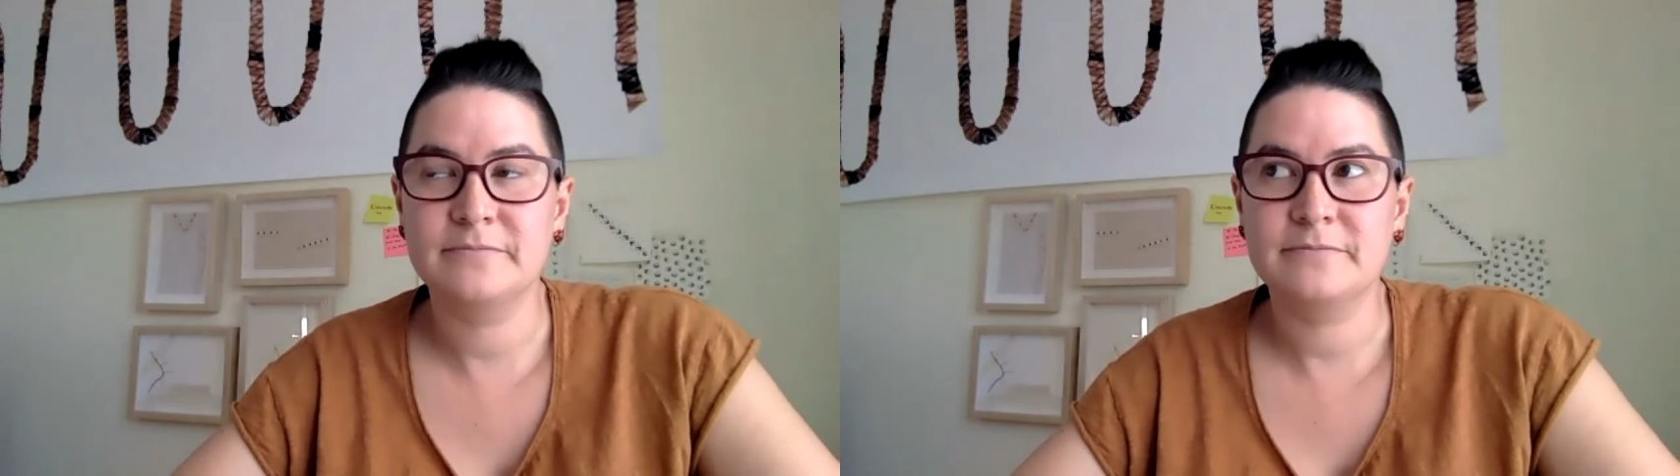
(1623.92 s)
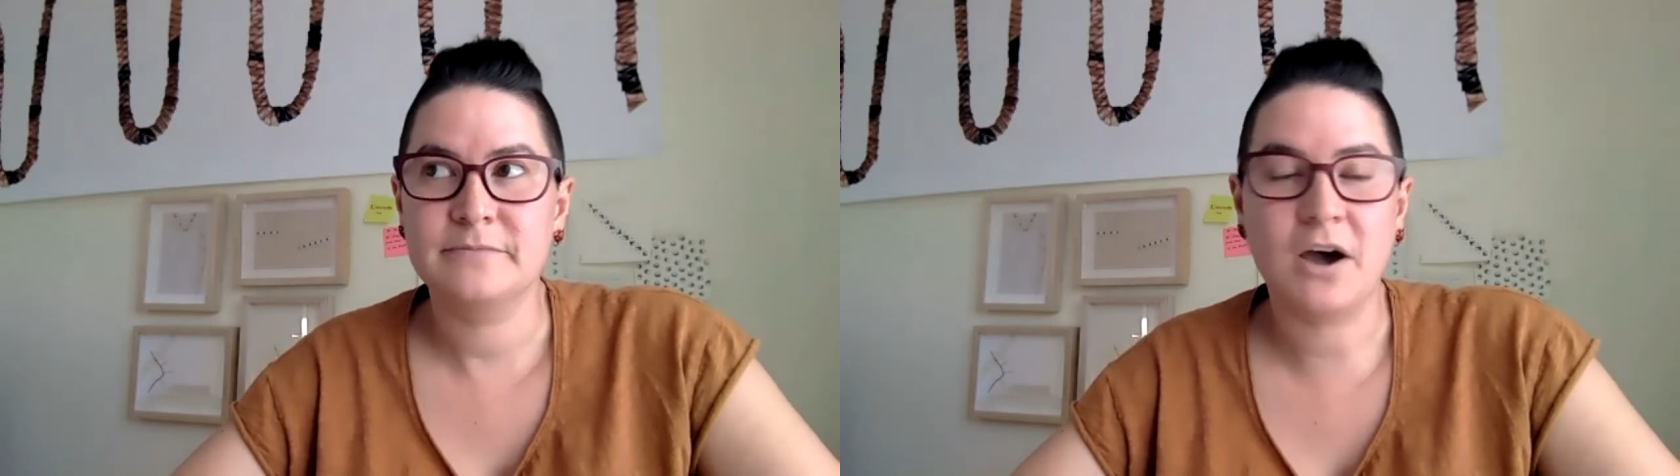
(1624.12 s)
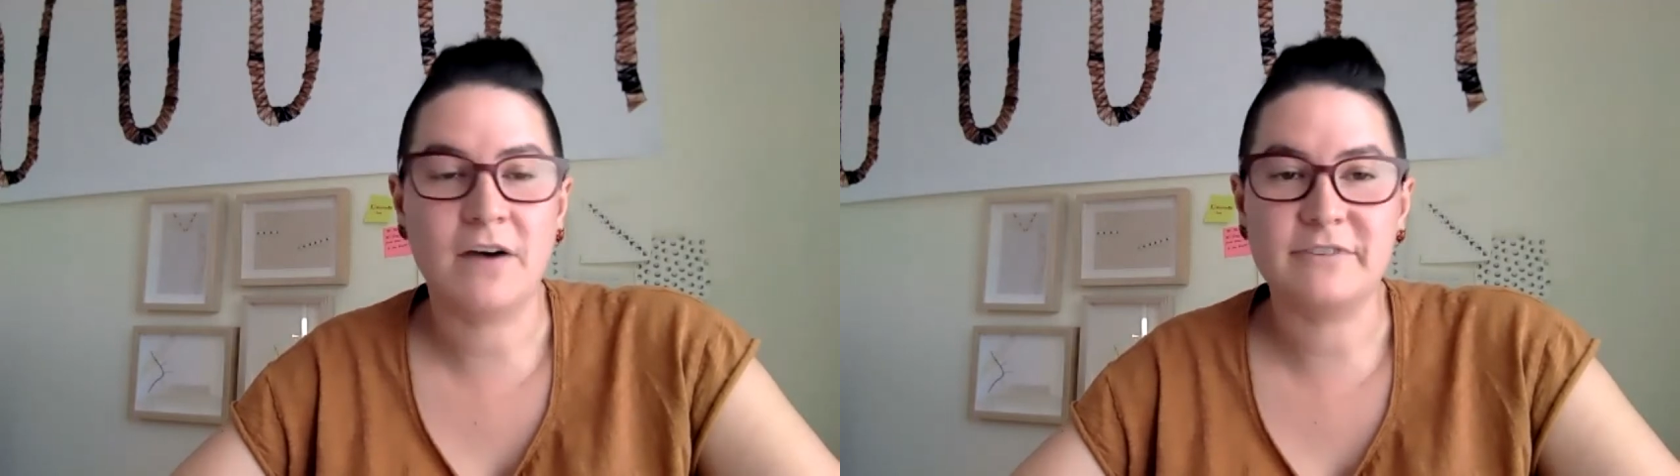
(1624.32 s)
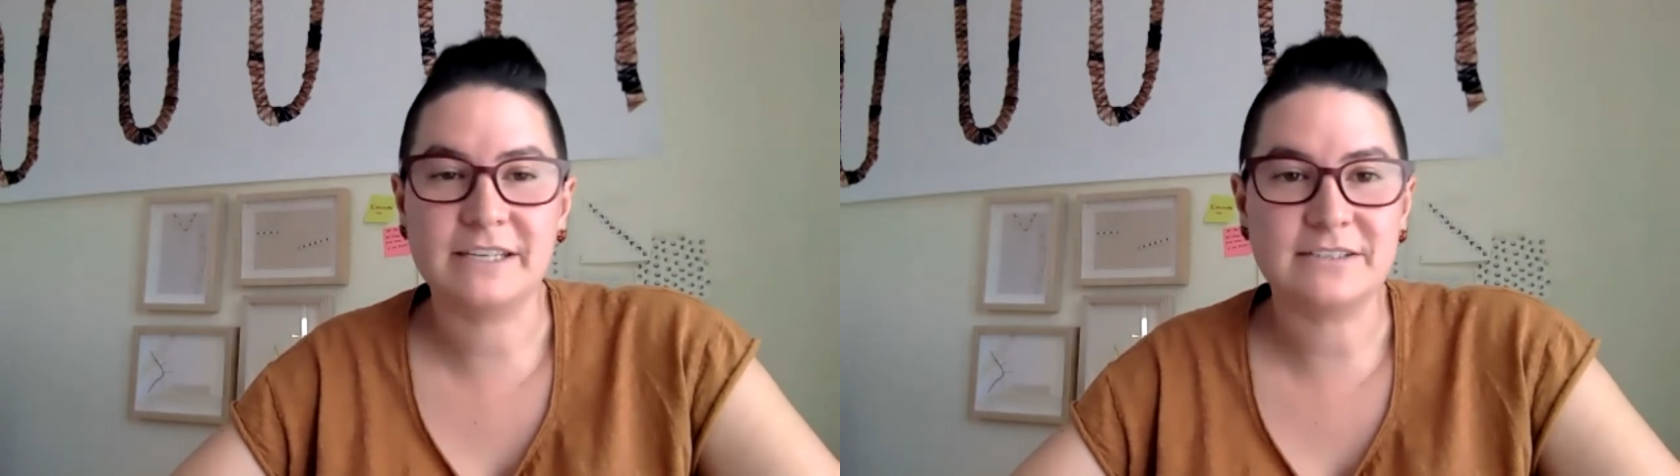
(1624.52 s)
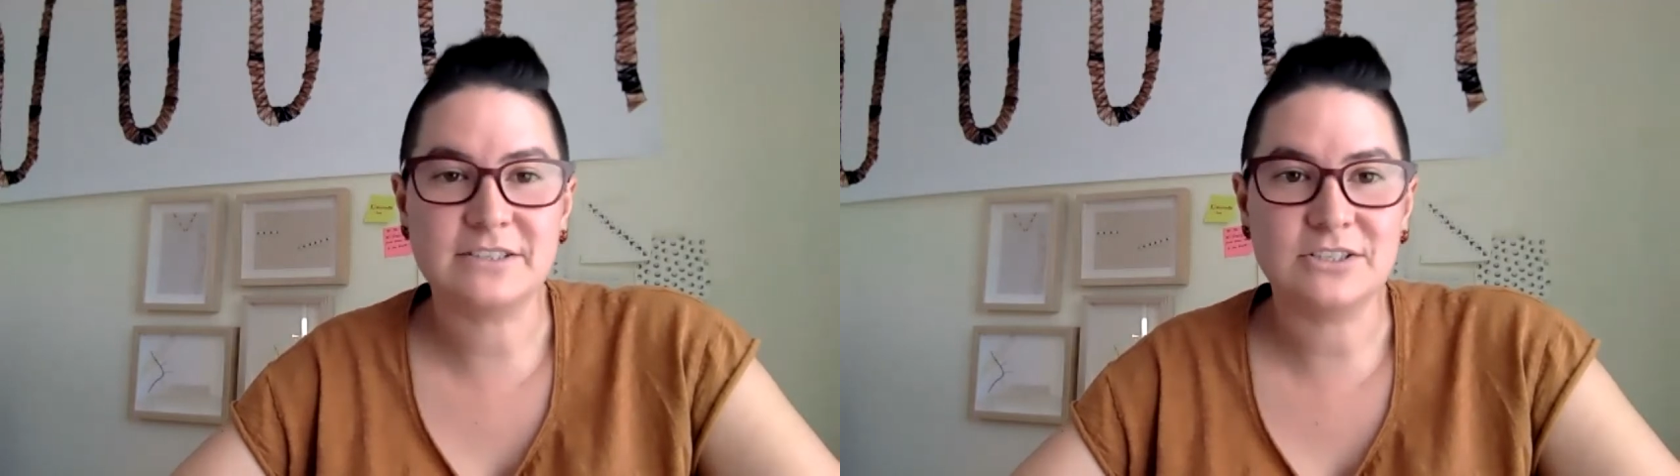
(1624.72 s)

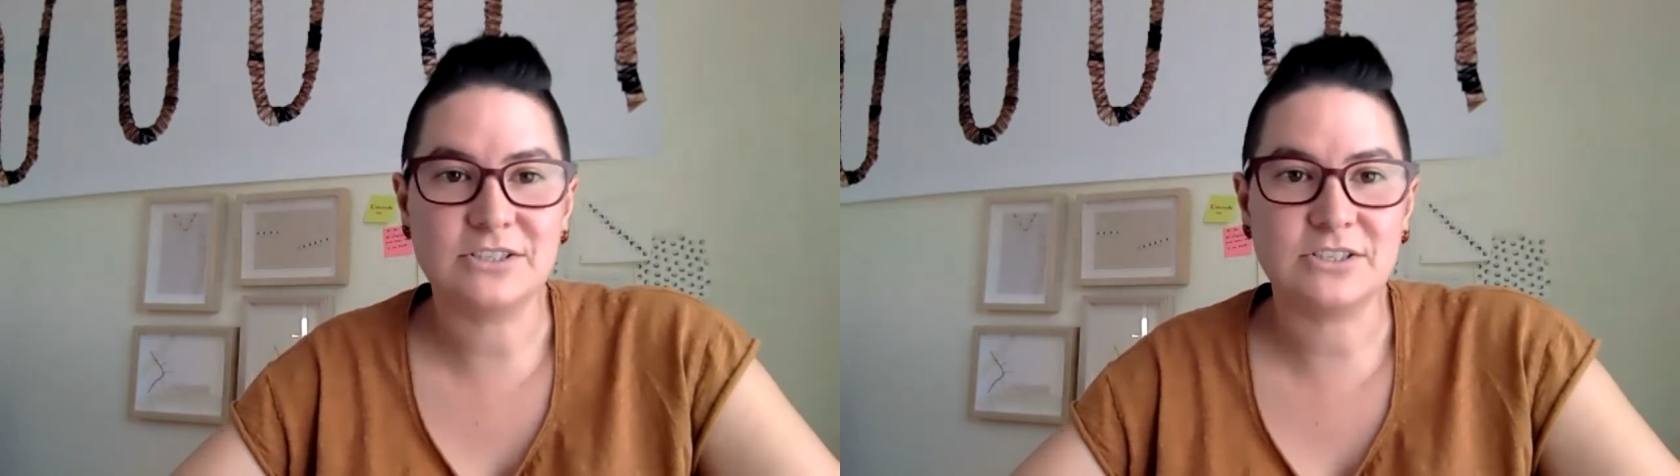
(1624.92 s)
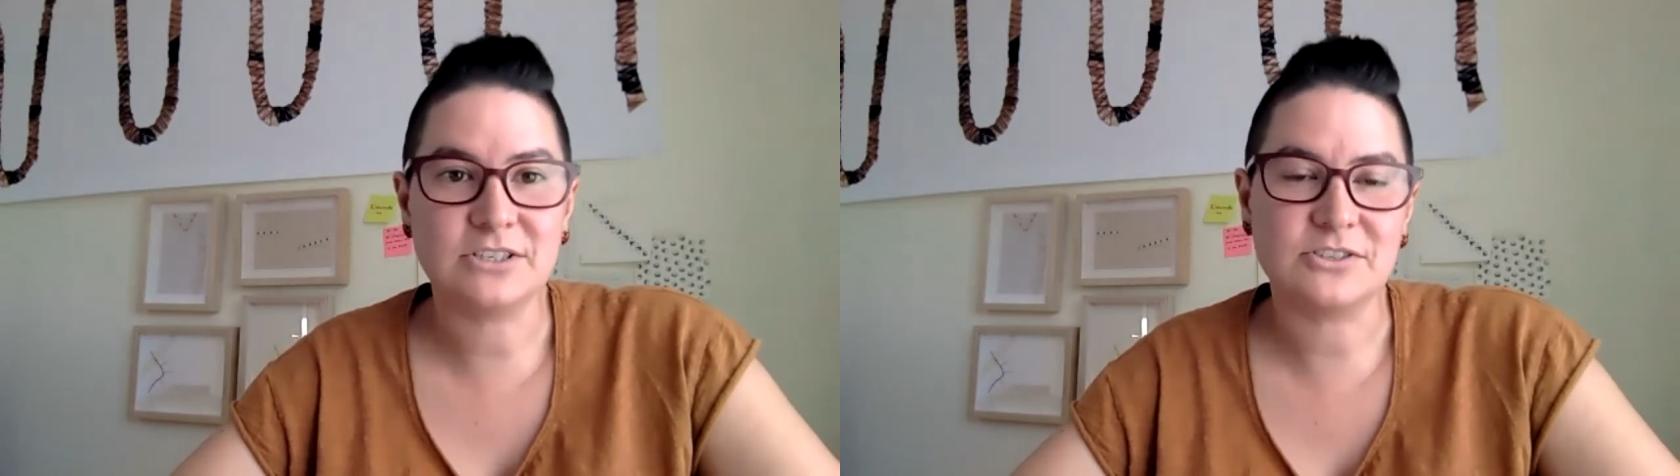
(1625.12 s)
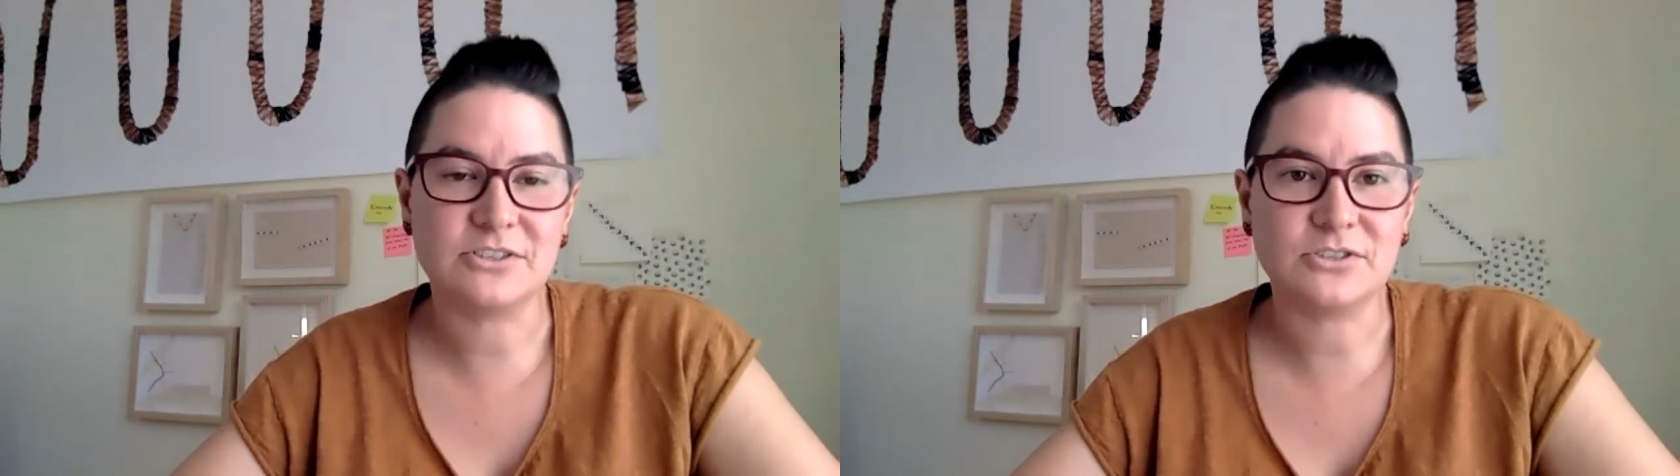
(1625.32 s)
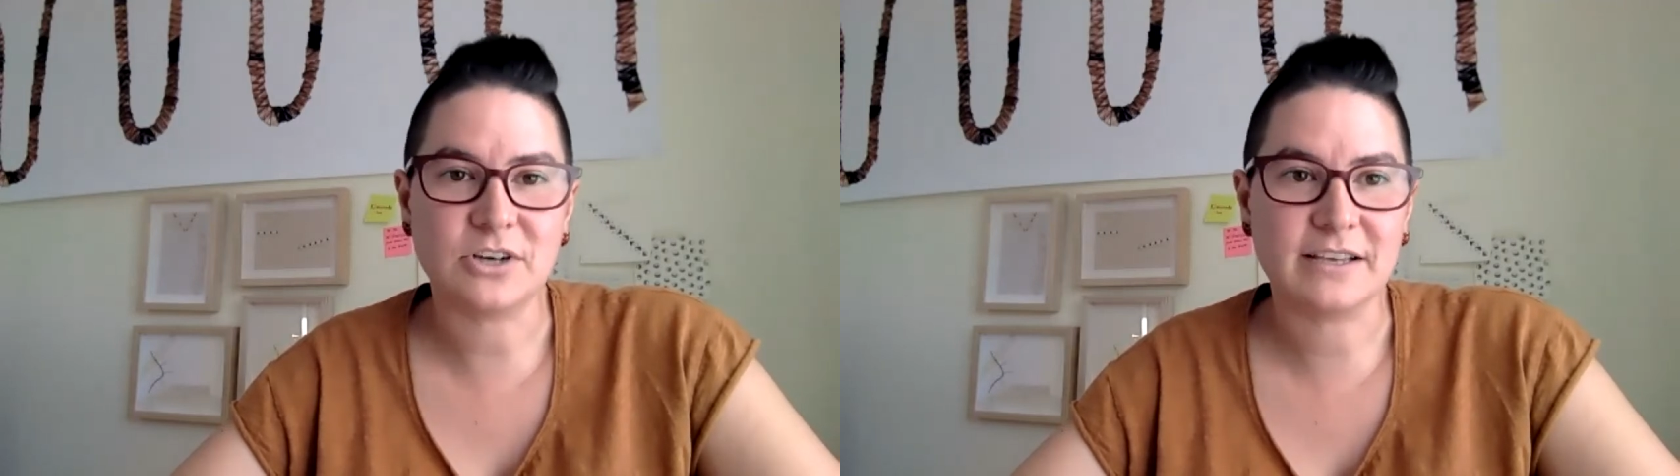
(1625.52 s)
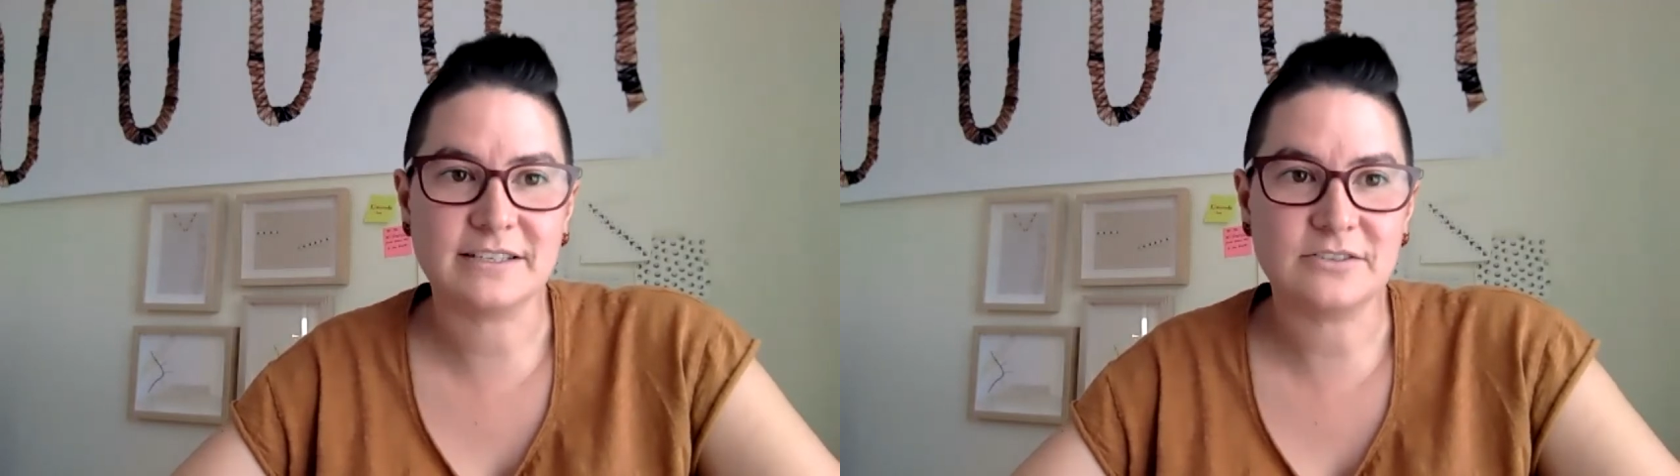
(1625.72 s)
confidence to just try